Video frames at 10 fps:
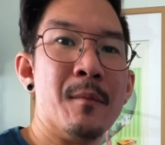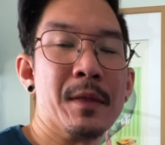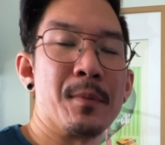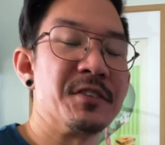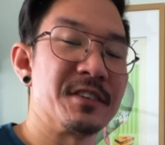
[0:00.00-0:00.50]
in the
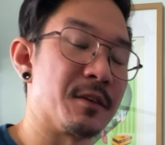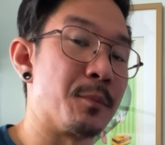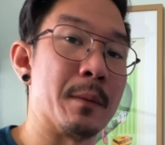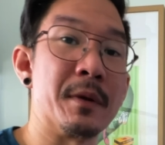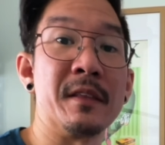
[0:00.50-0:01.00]
process of
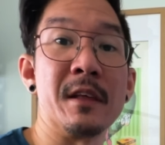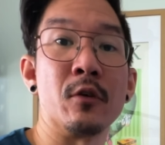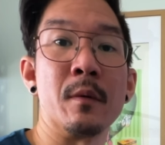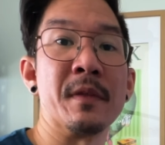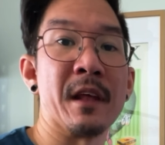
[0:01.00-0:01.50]
prepping the
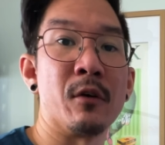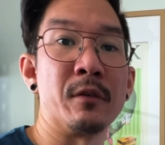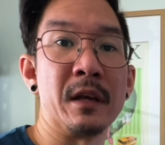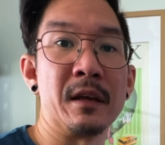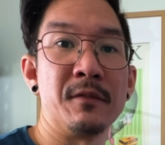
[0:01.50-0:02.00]
equipment that I will
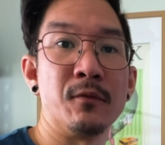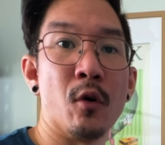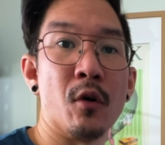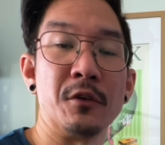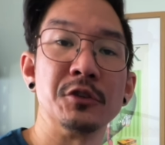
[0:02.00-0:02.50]
need
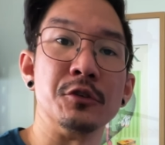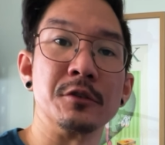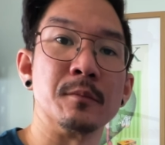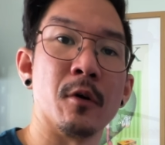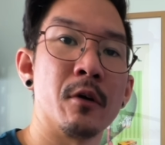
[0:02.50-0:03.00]
for the shoot
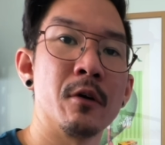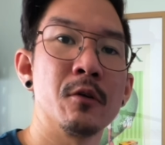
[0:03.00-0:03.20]
tomorrow,